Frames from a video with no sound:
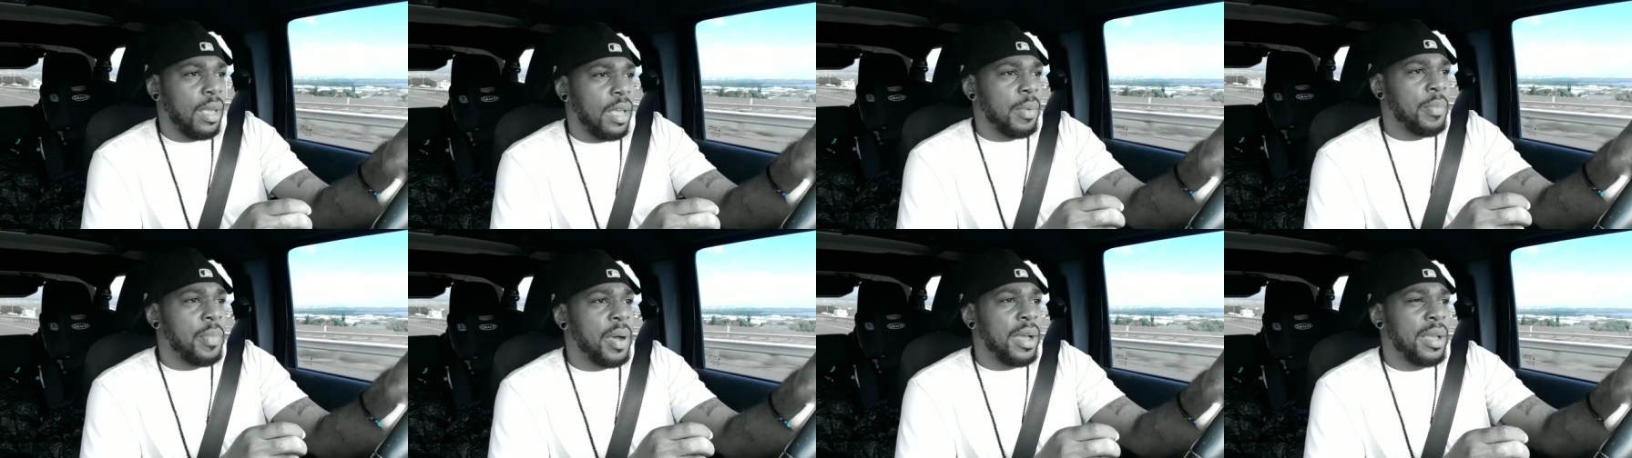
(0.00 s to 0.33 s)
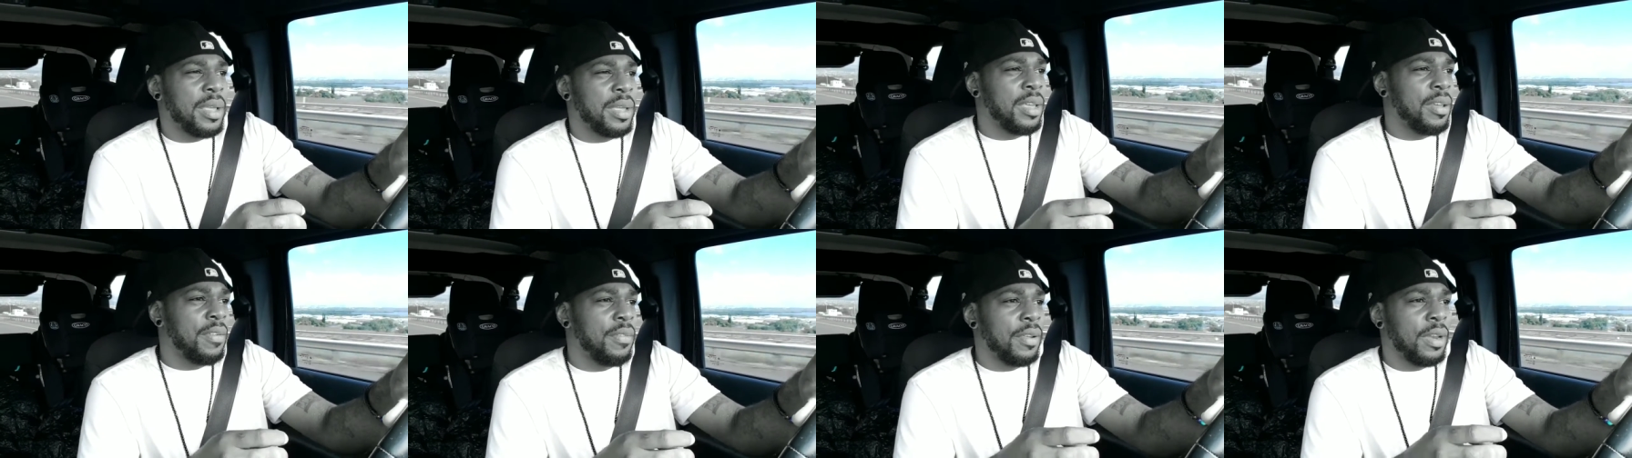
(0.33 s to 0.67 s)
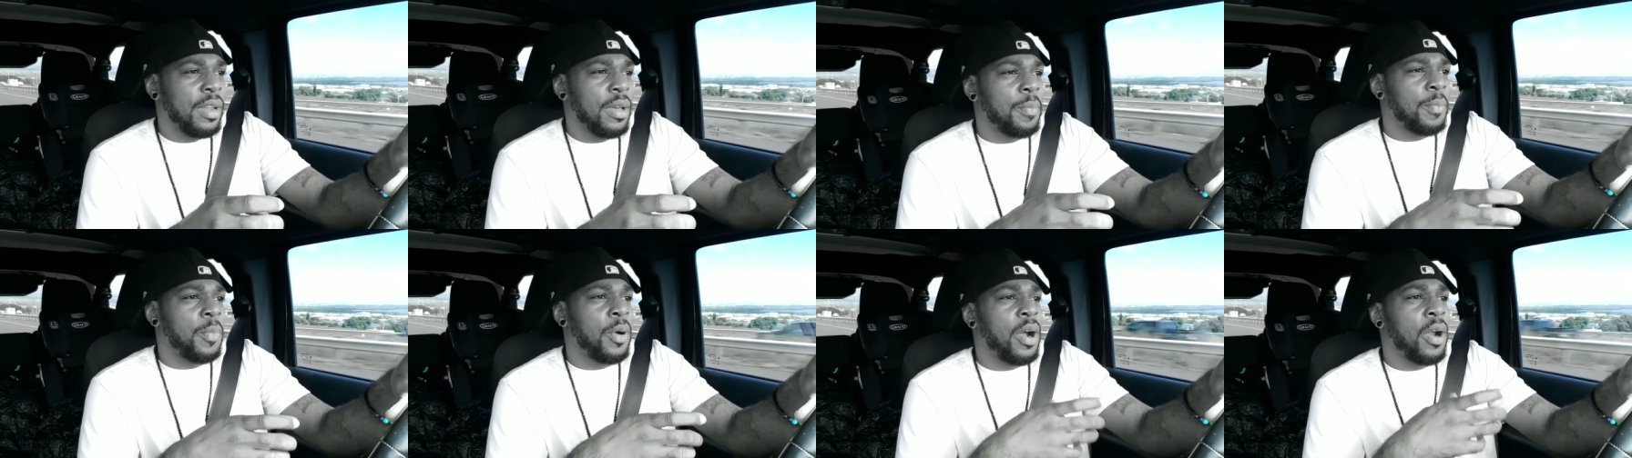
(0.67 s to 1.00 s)
And by
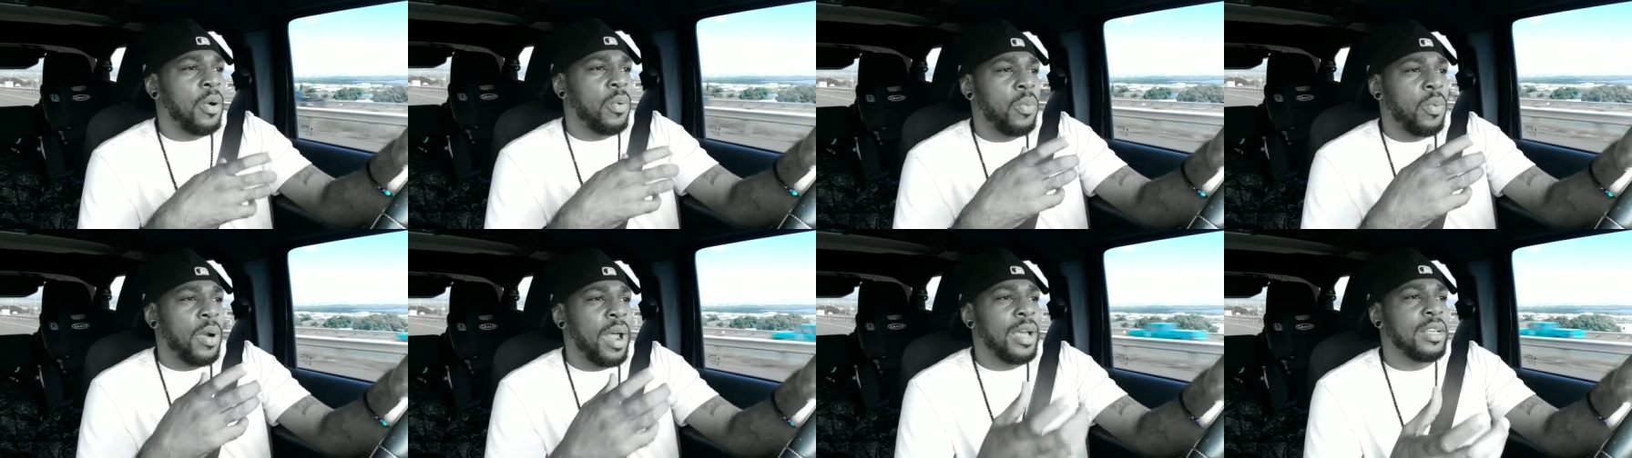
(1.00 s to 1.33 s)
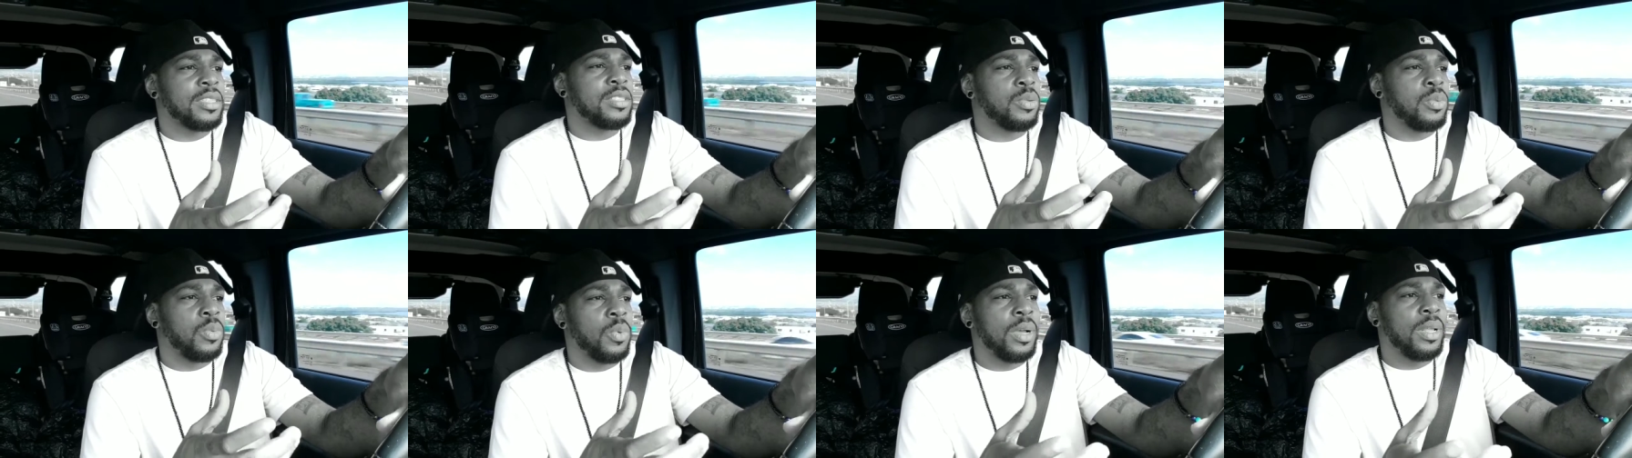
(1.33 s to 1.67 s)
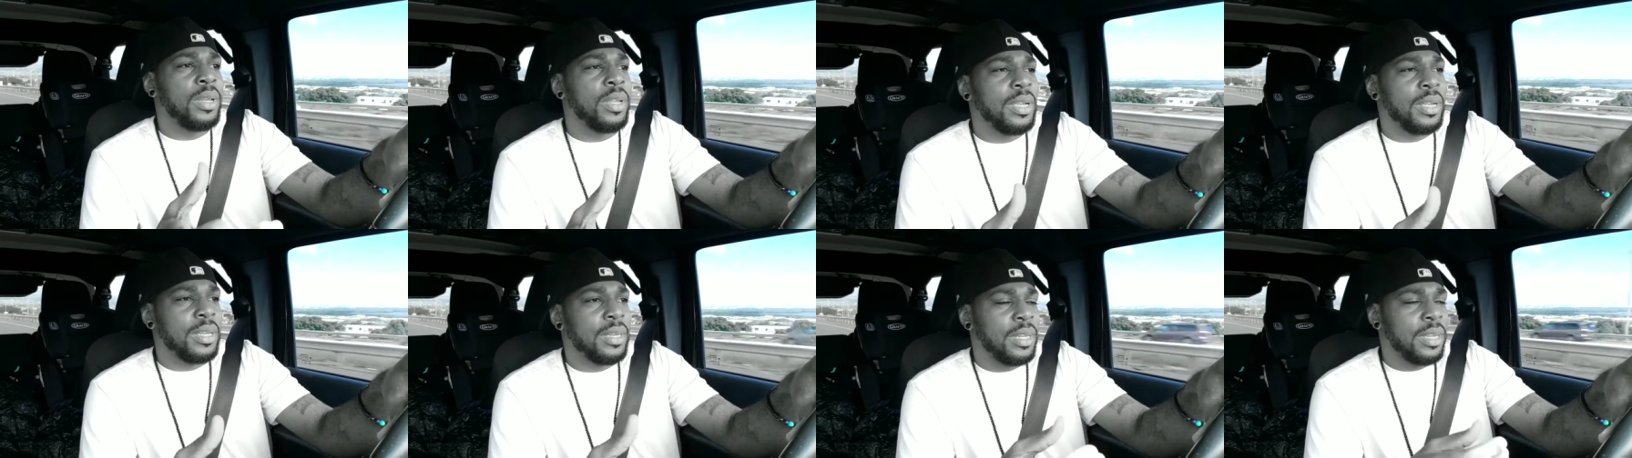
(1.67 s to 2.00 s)
giving up our rights
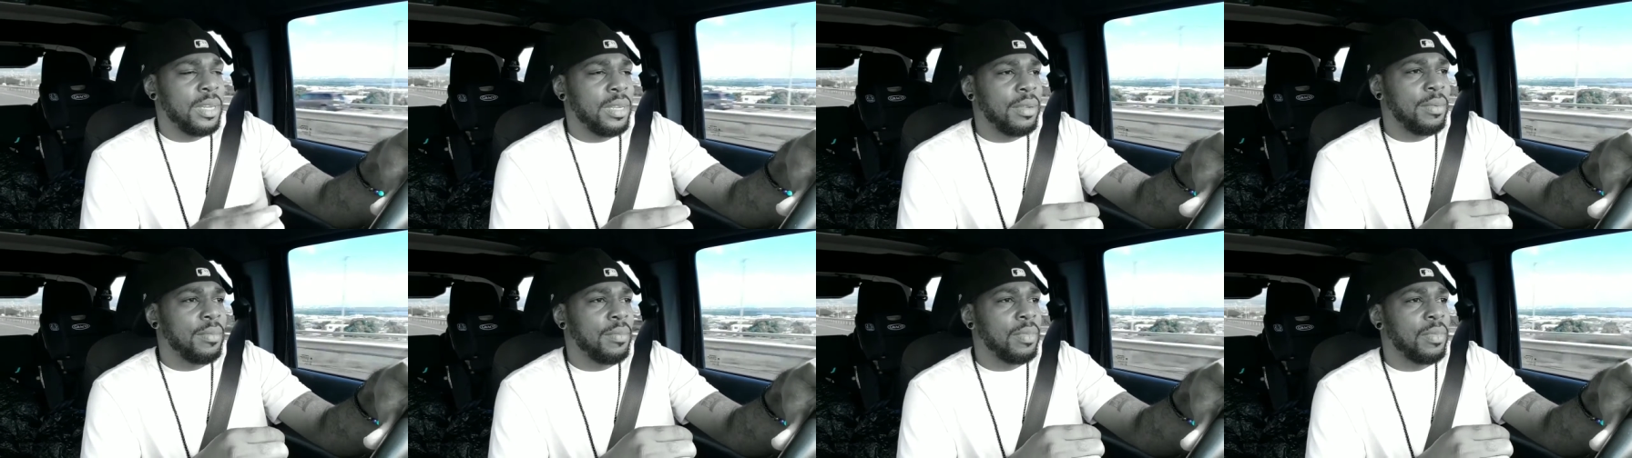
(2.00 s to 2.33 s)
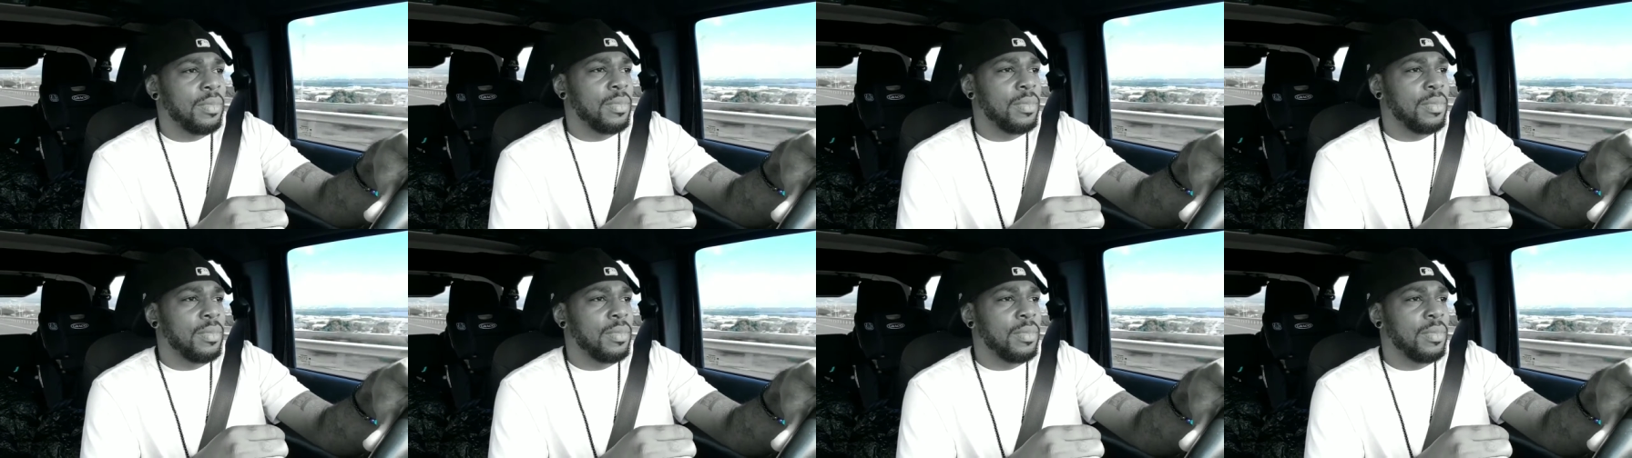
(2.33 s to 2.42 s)
willingly,